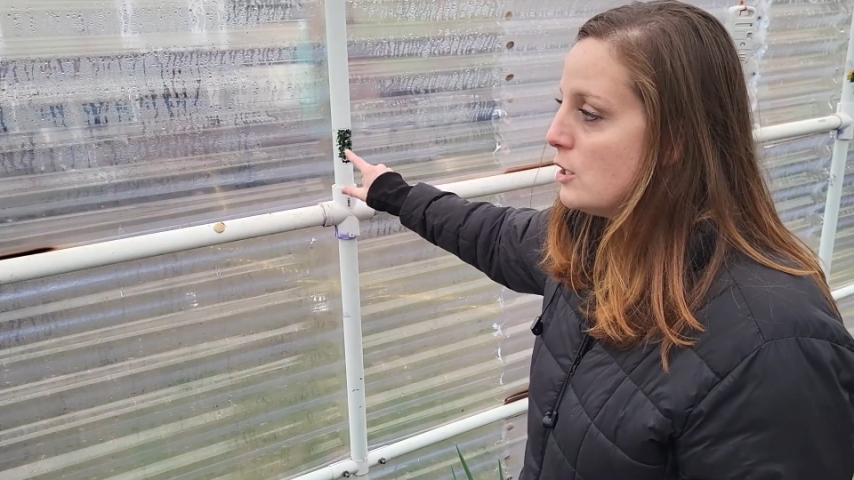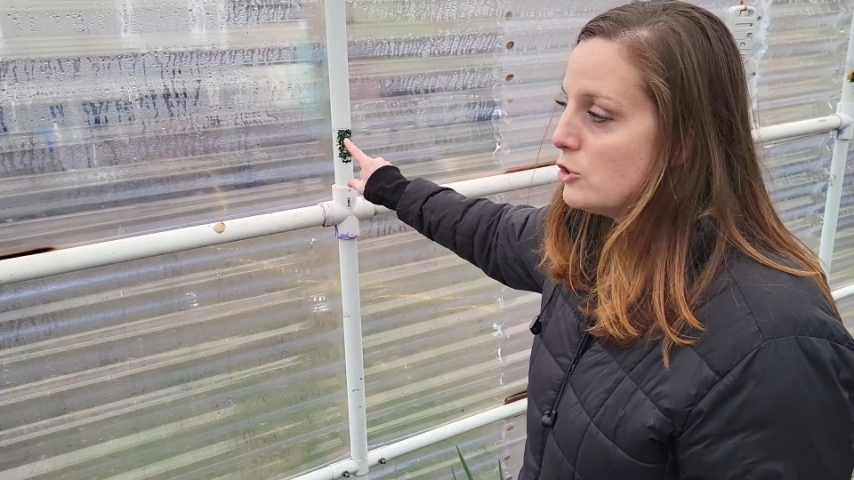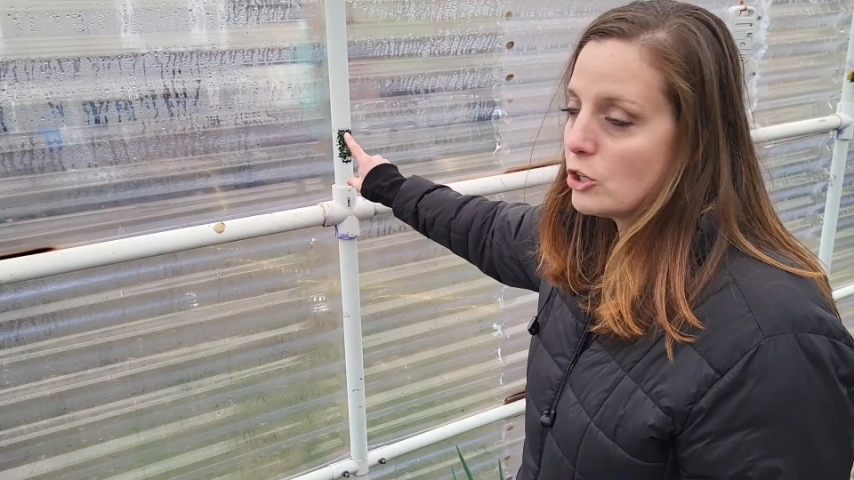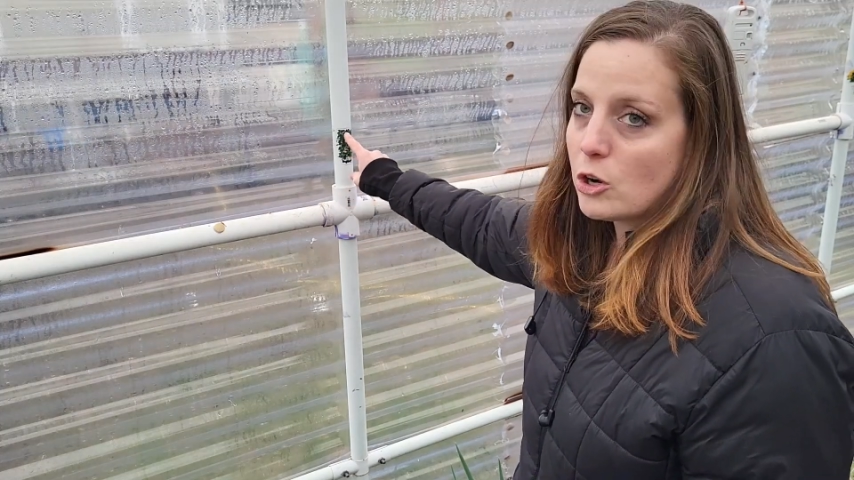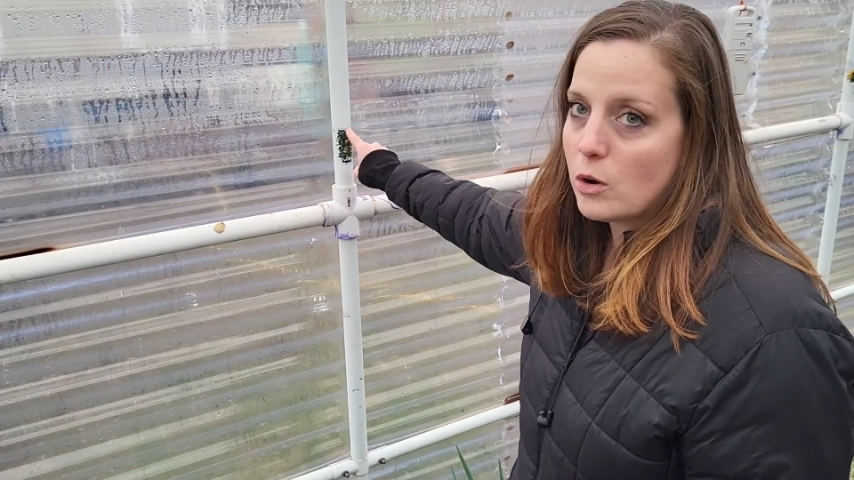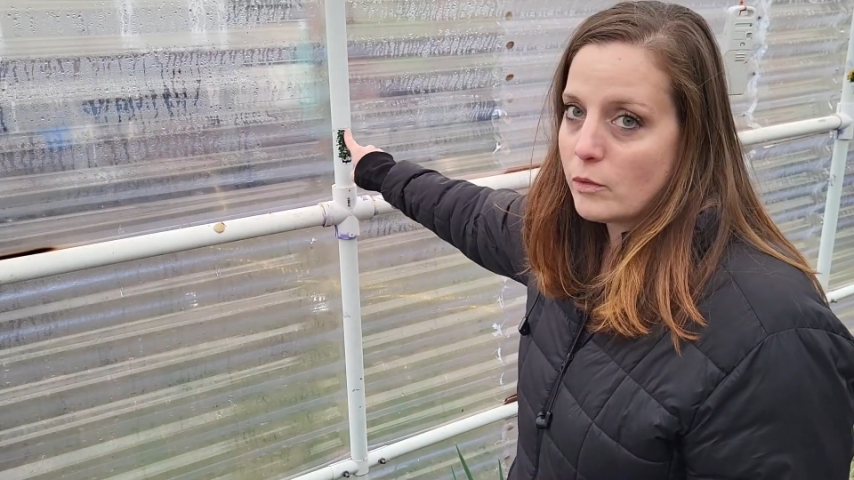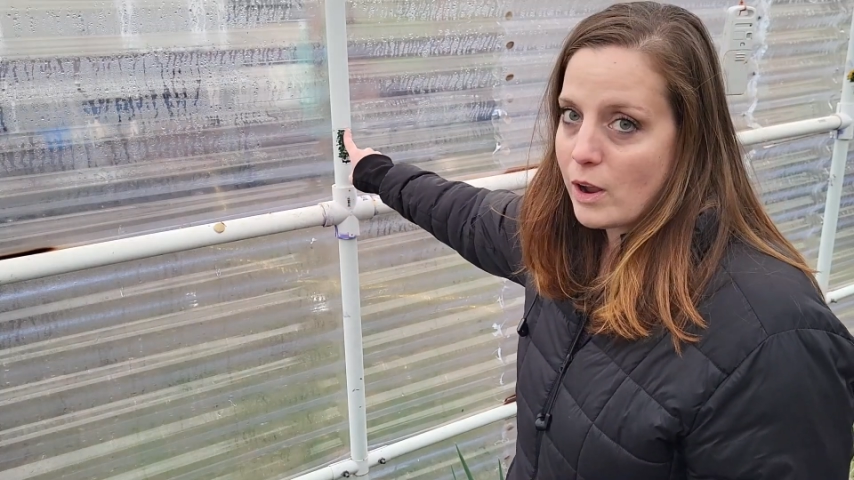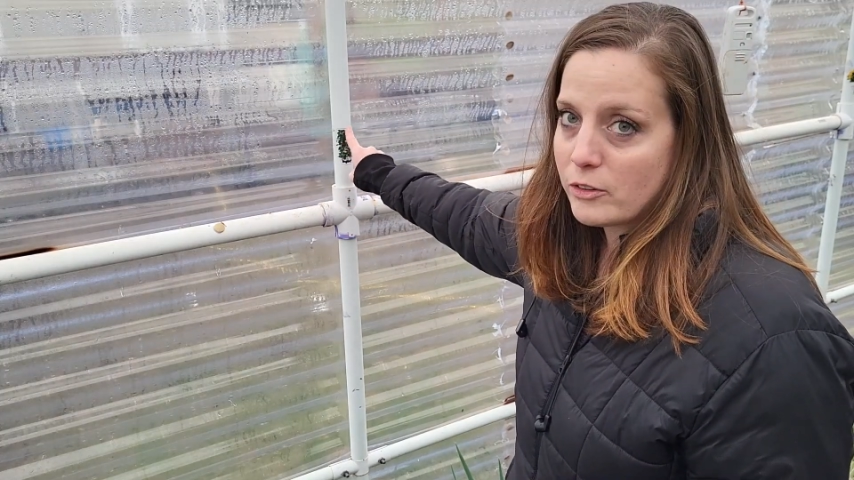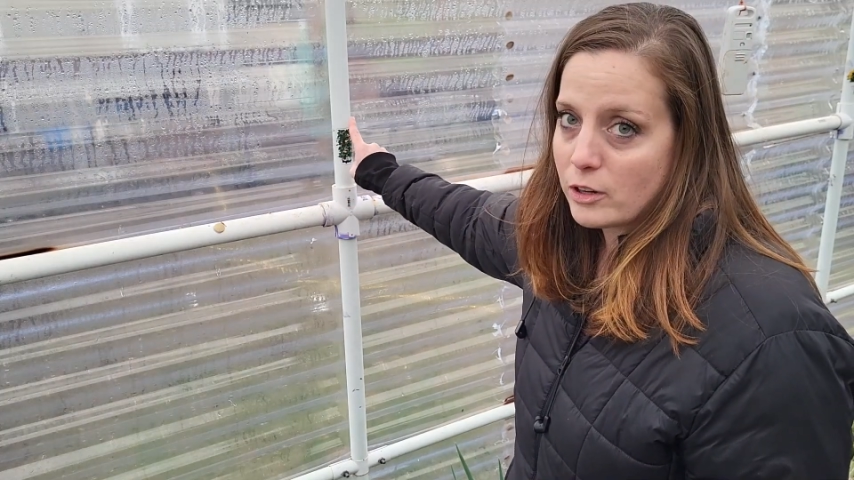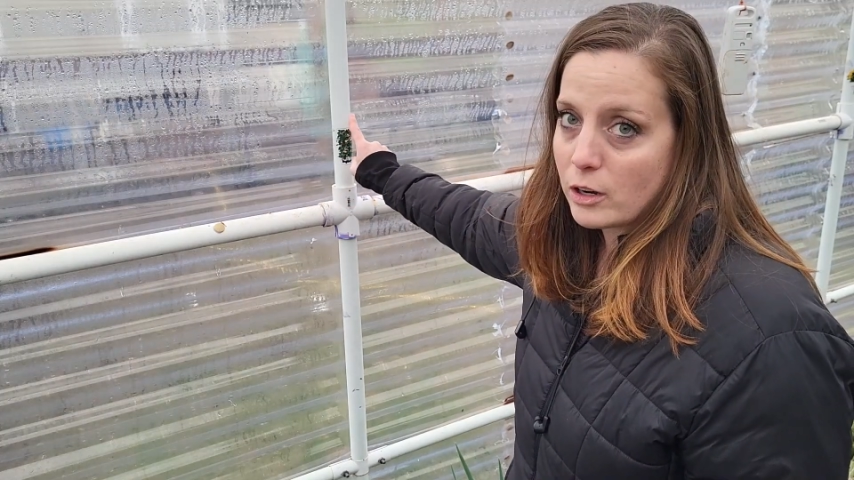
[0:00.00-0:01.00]
to go
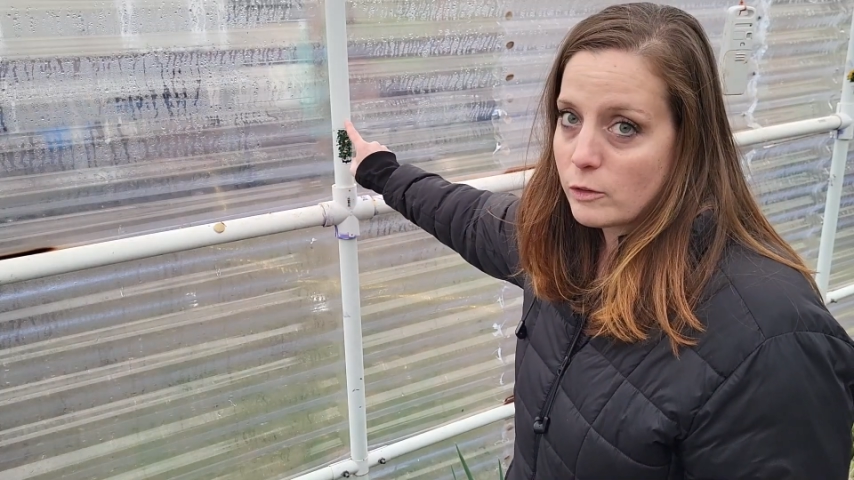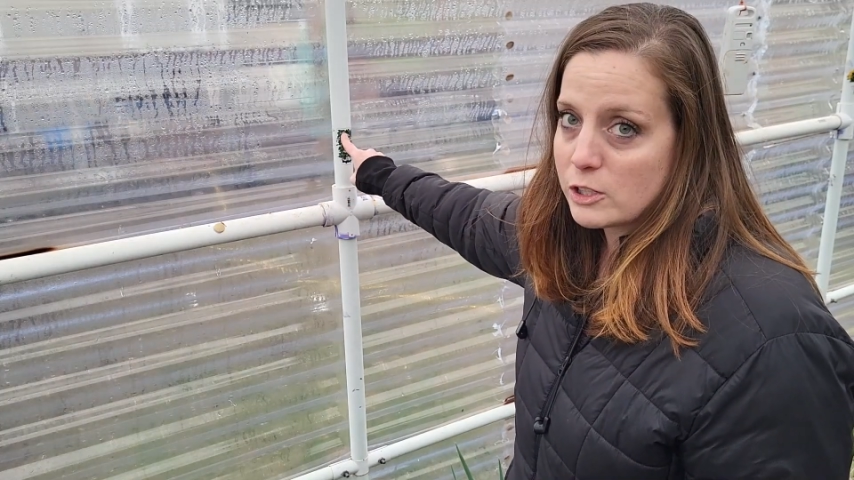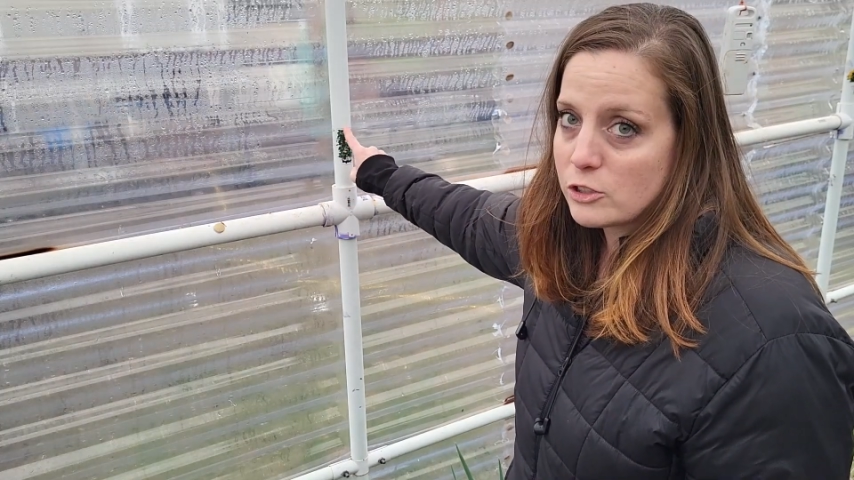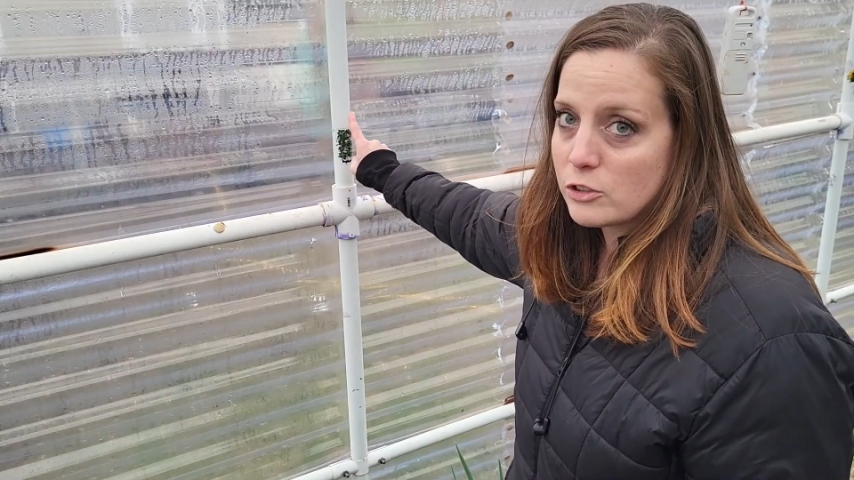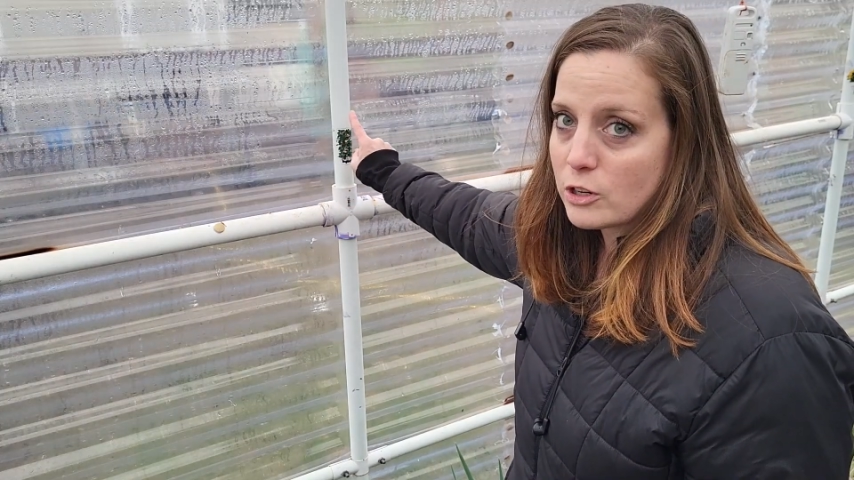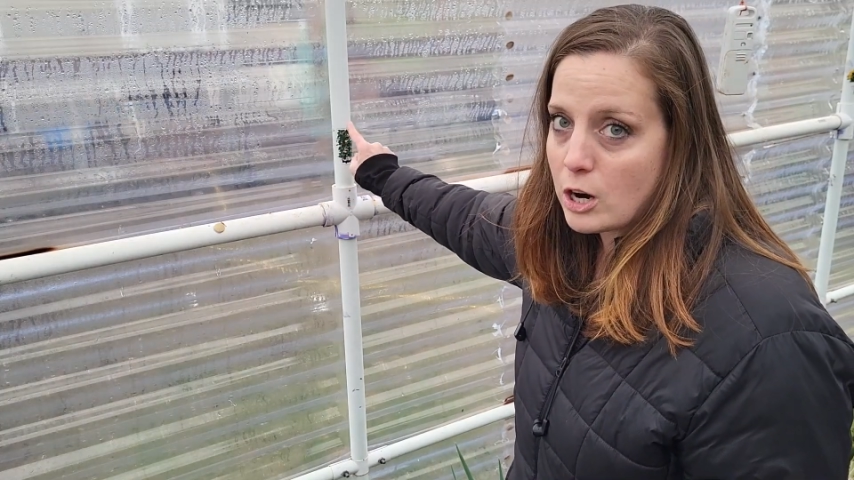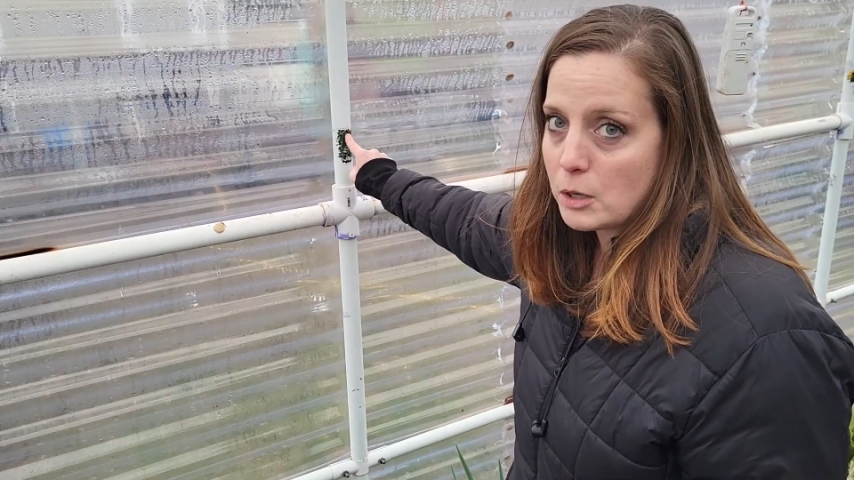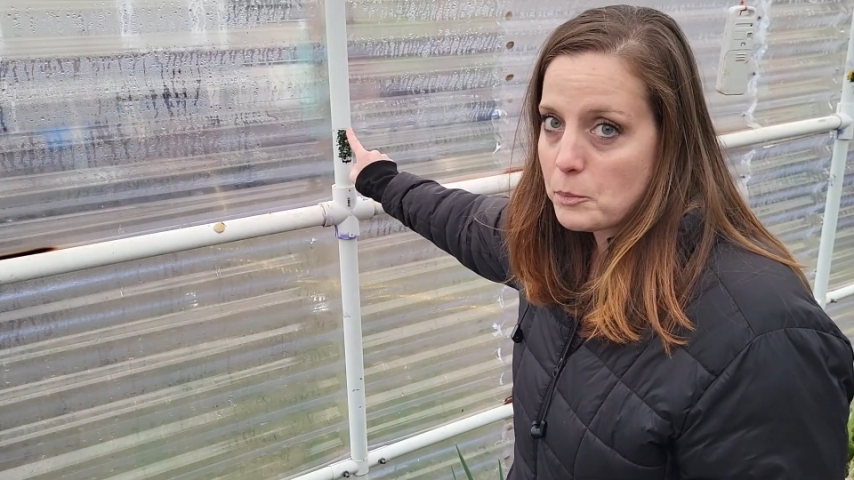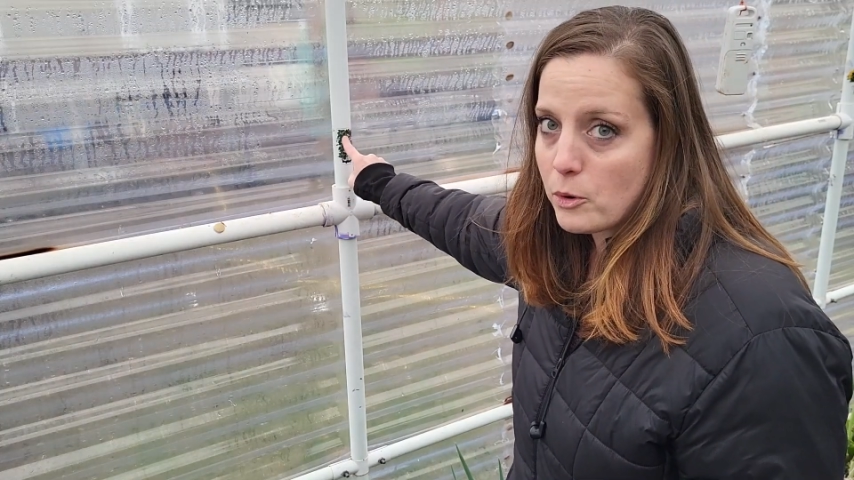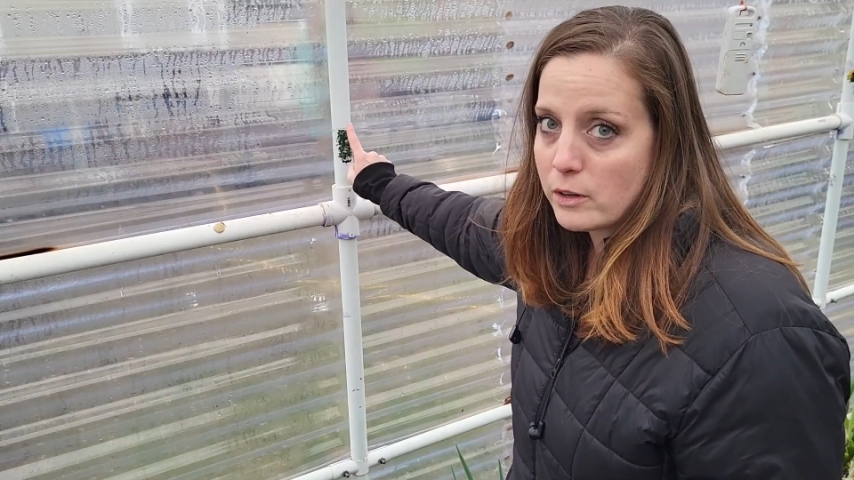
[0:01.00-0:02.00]
around our original
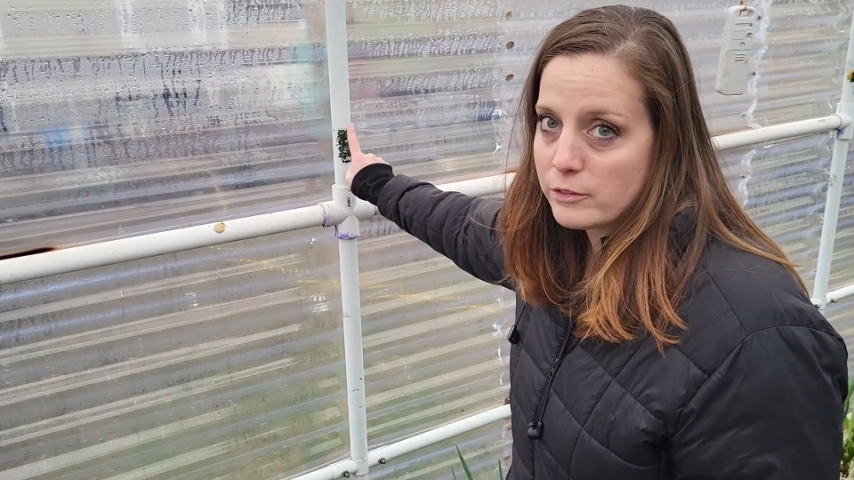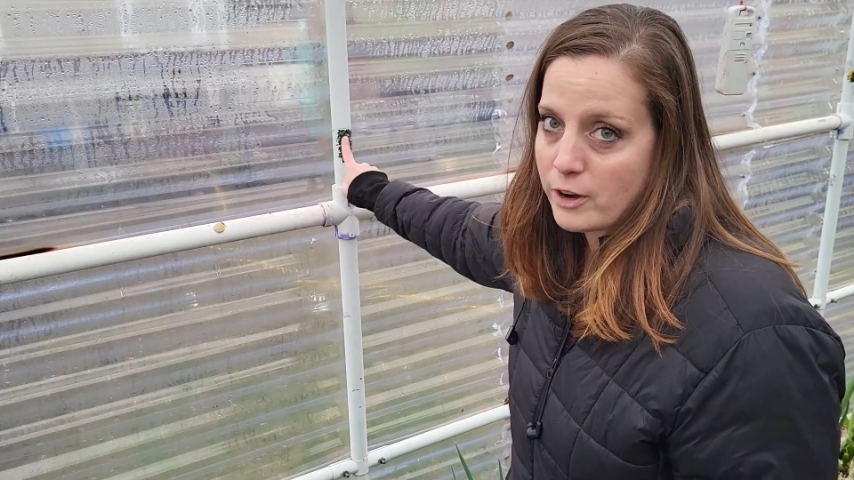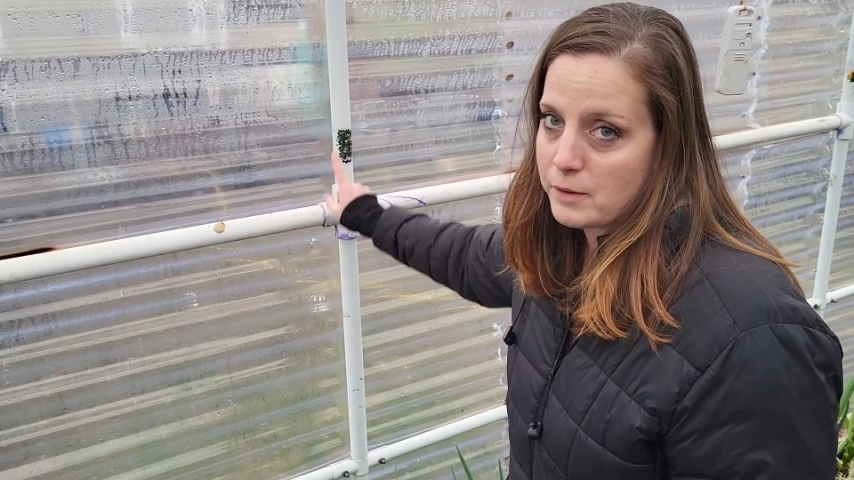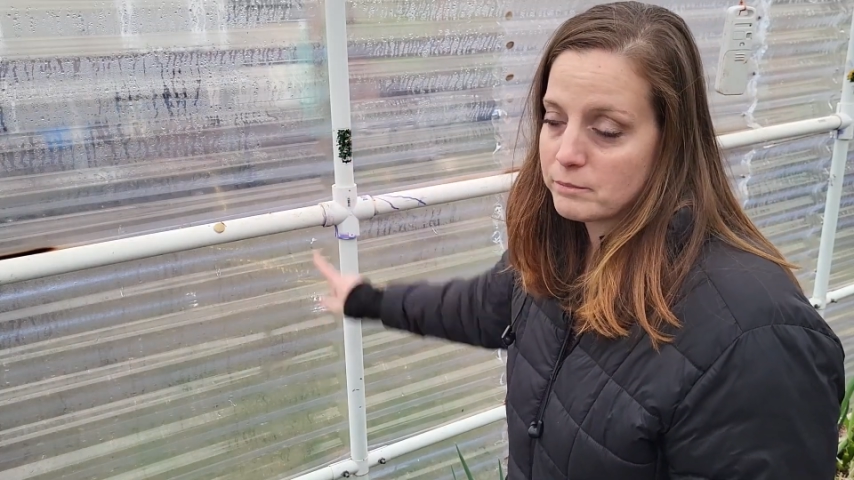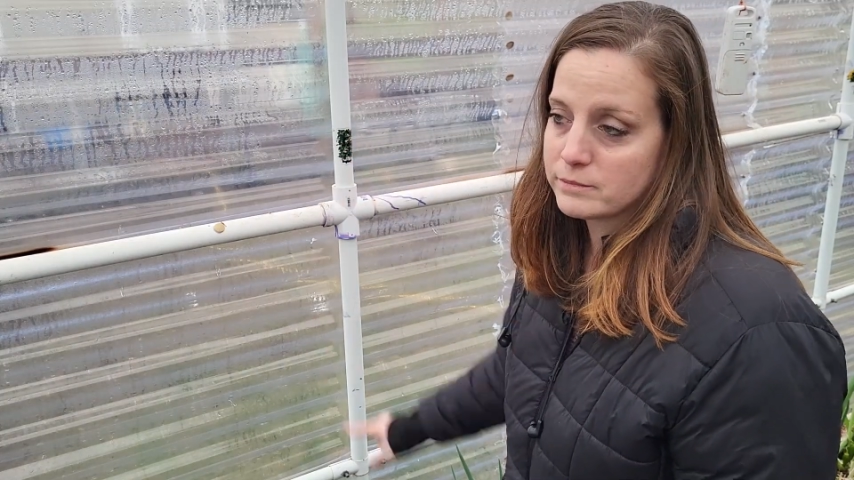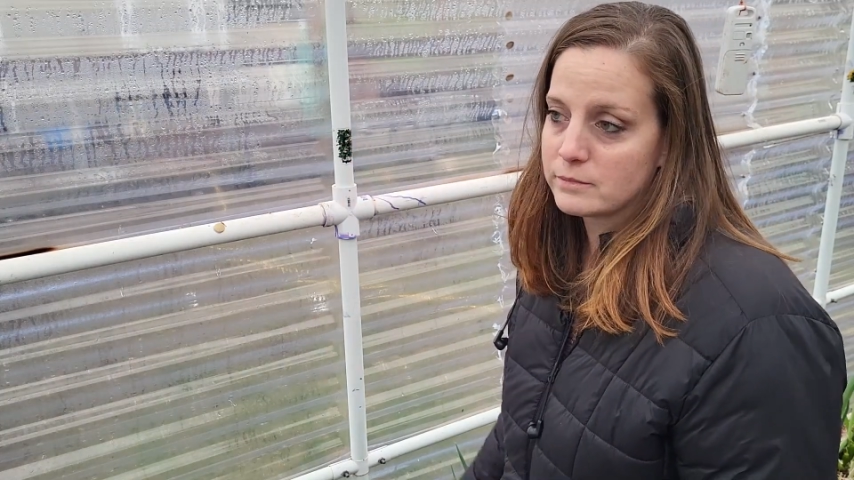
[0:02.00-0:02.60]
carport frame.